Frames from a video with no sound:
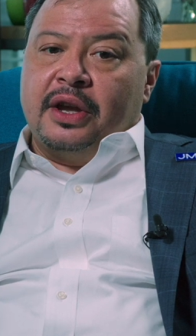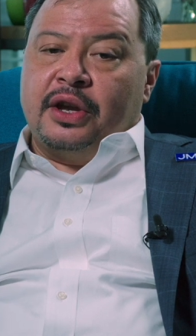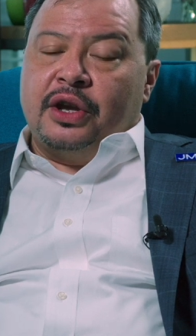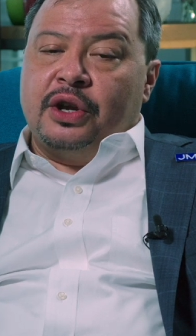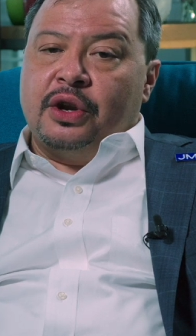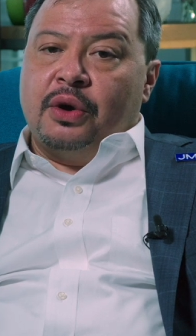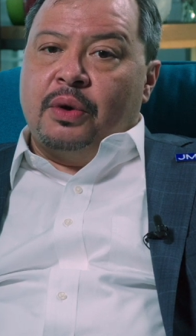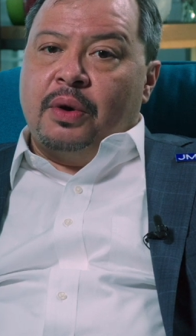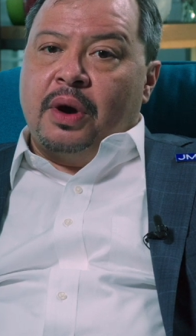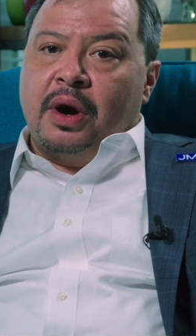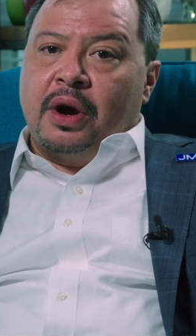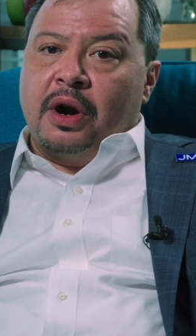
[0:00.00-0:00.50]
you
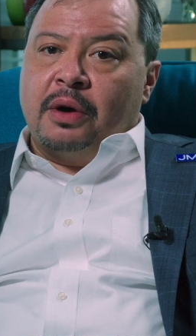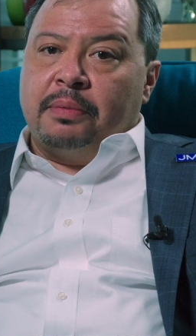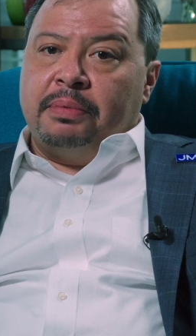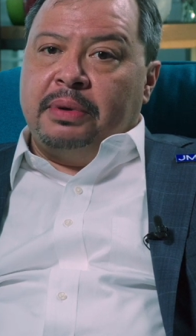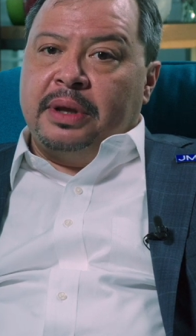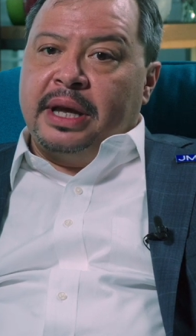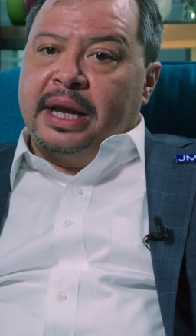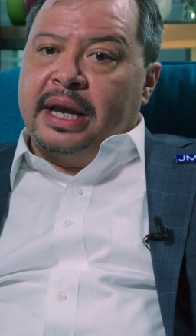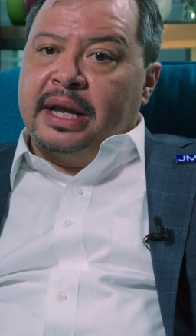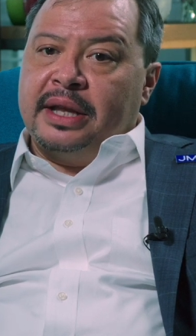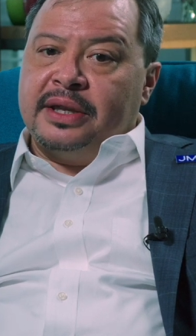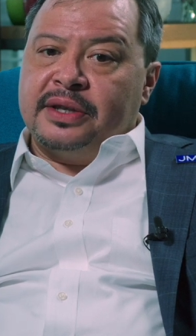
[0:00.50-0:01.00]
know, our
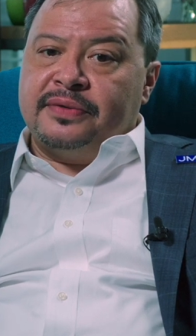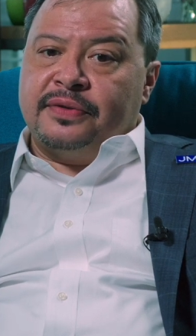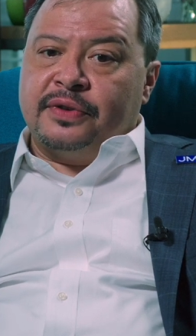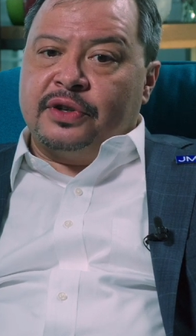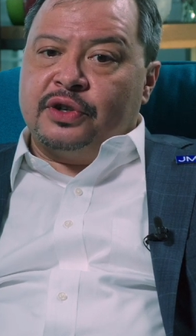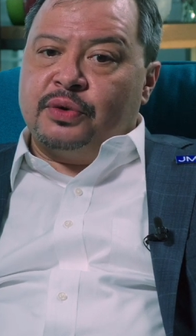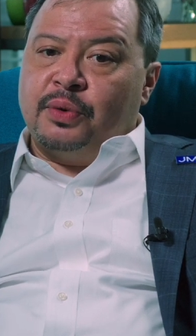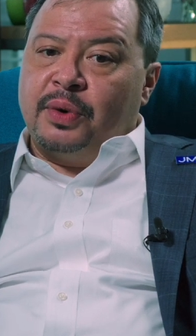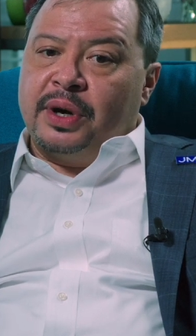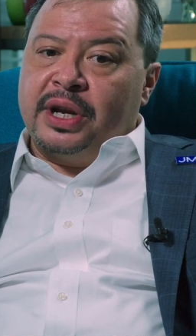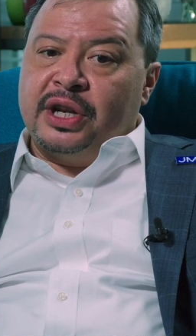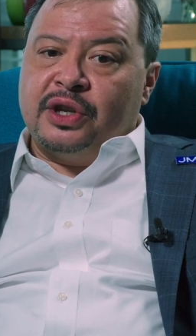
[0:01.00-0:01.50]
plans for
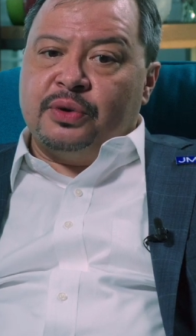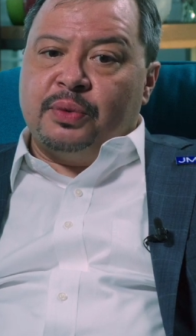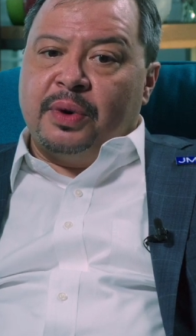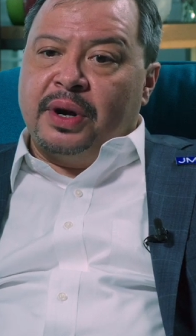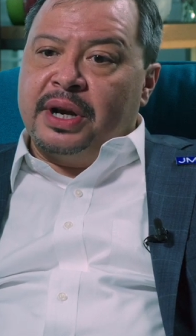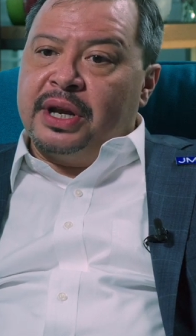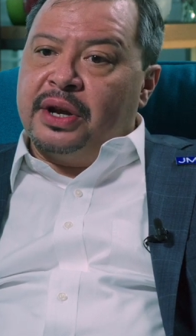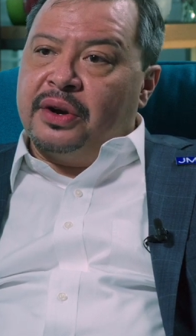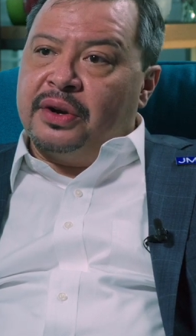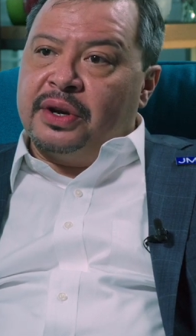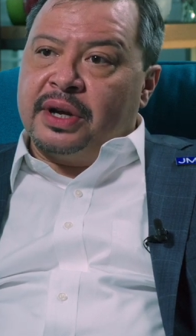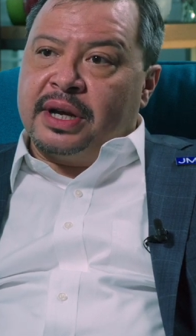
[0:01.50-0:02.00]

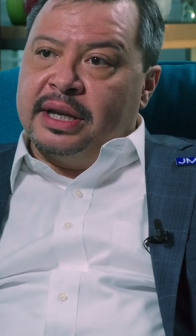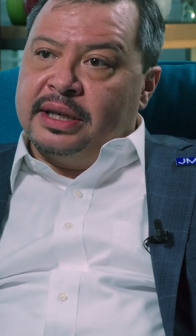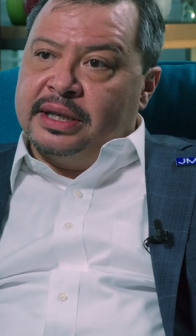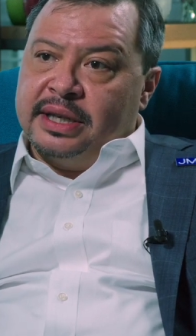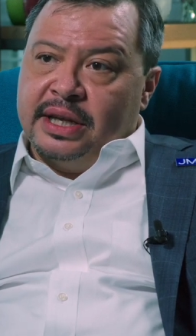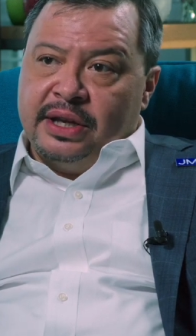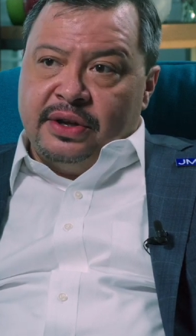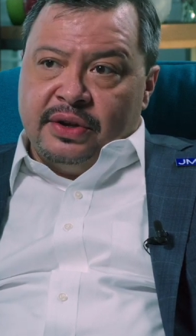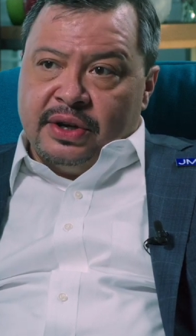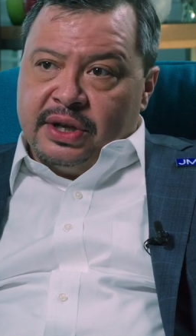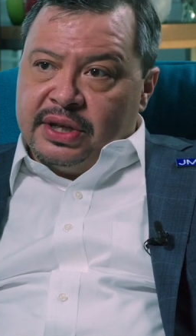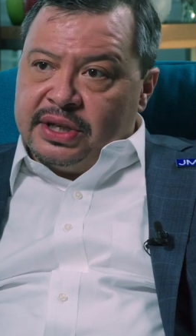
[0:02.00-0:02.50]
2020 are to
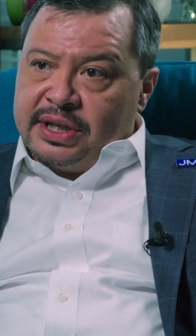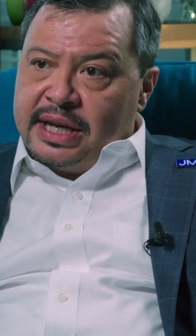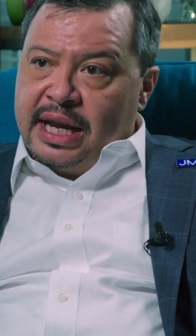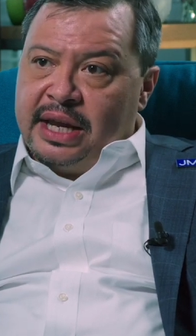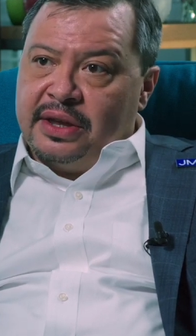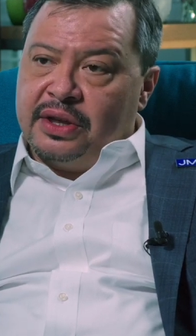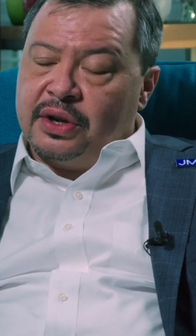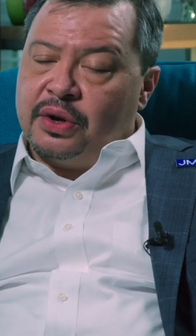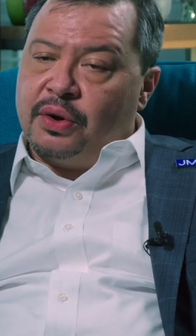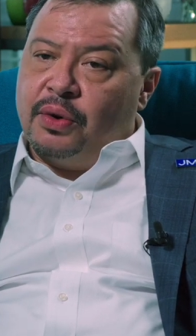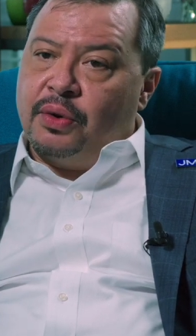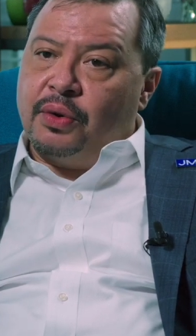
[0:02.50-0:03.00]
continue to stay
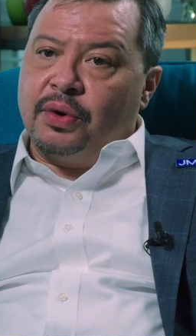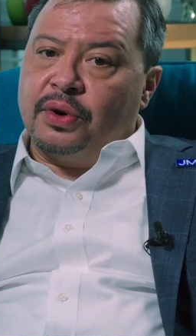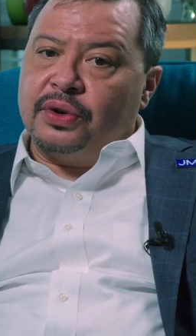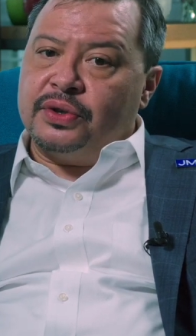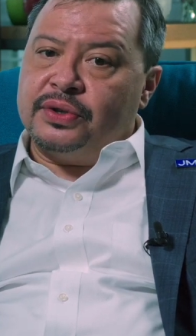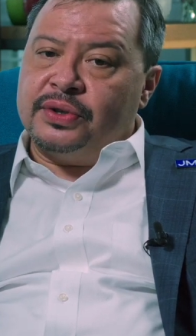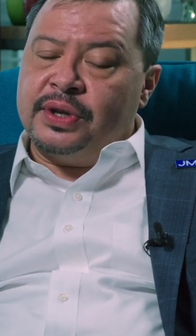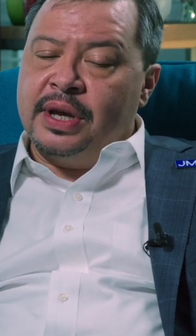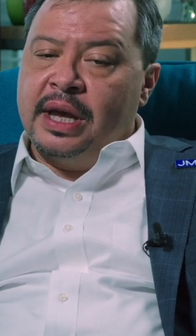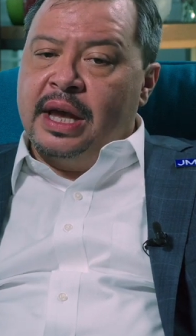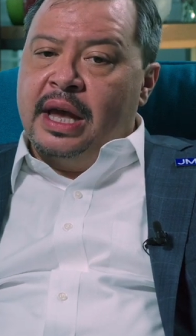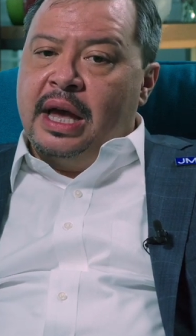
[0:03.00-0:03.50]
the
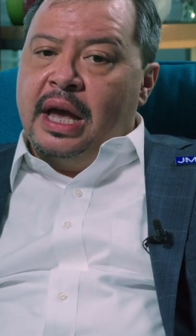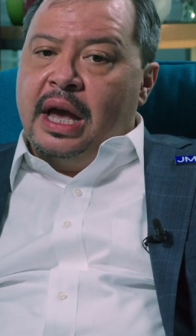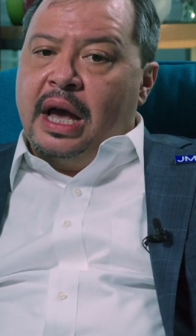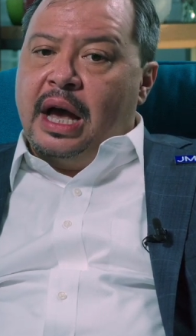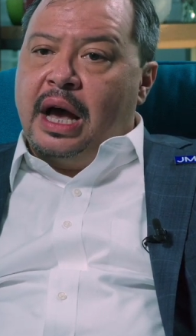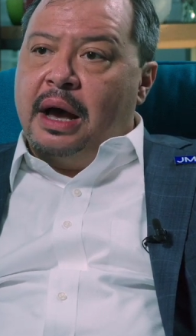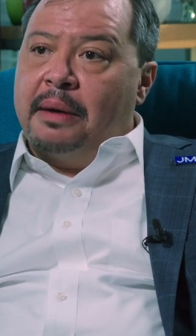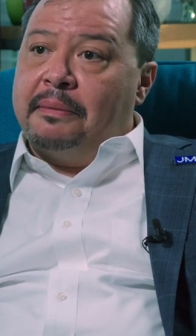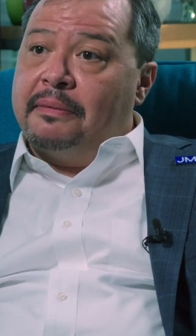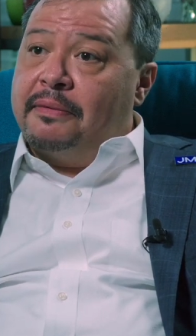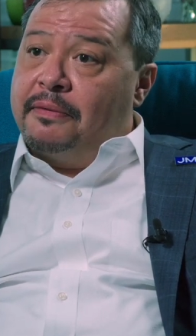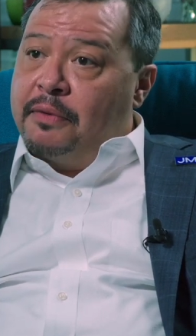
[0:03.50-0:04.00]
course
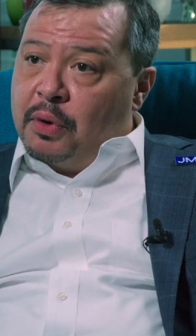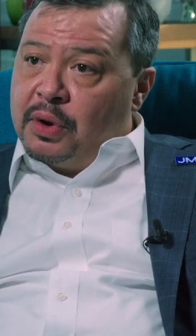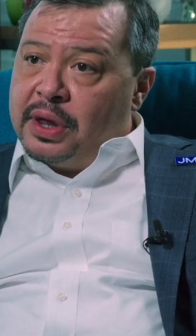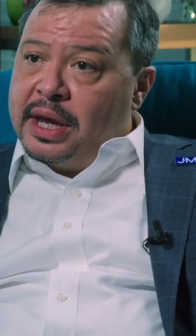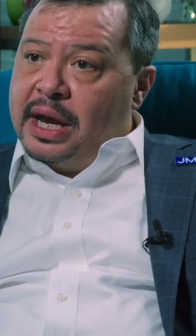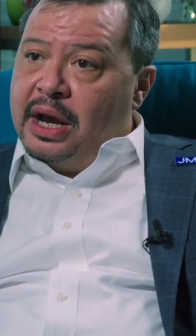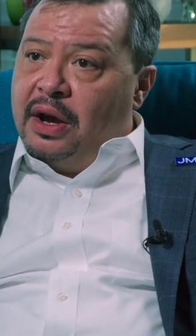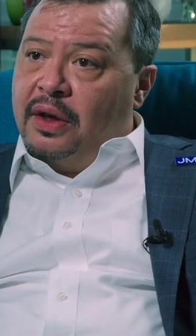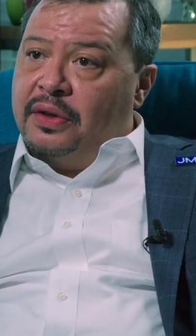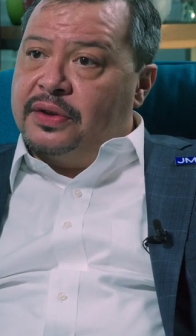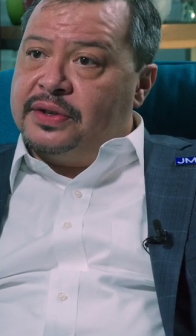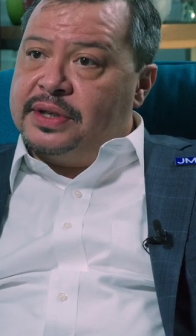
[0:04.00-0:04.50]
um, for
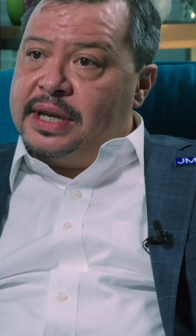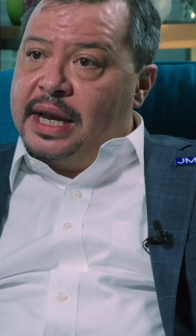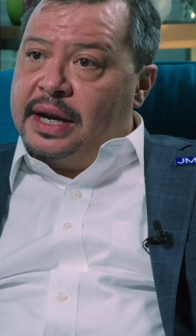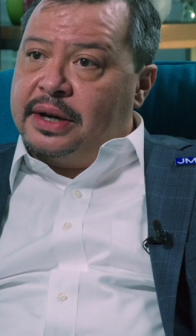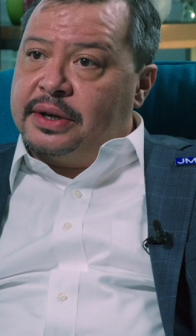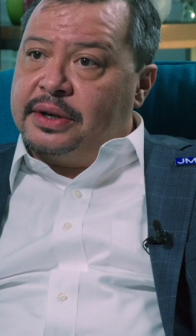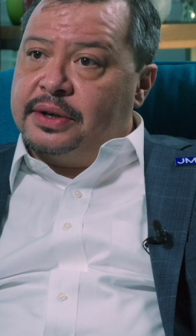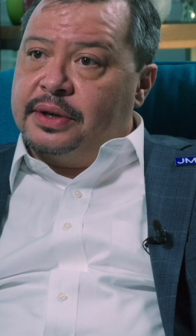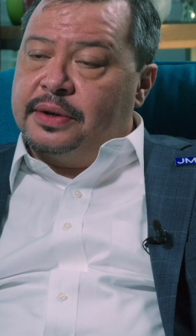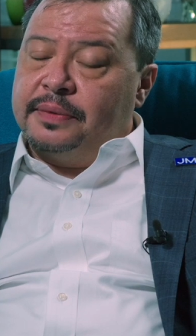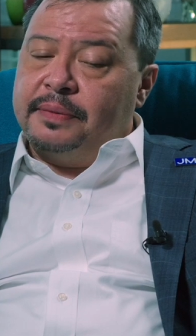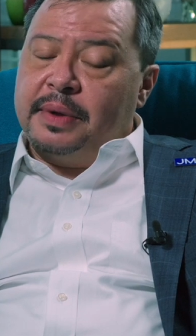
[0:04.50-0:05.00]
the health
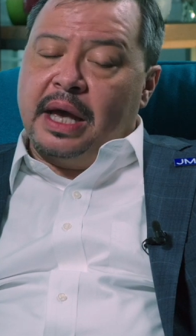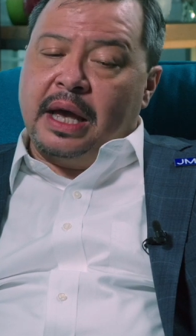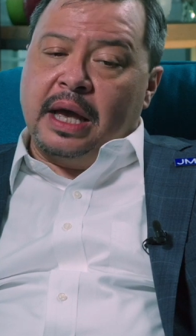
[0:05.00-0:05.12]
sector.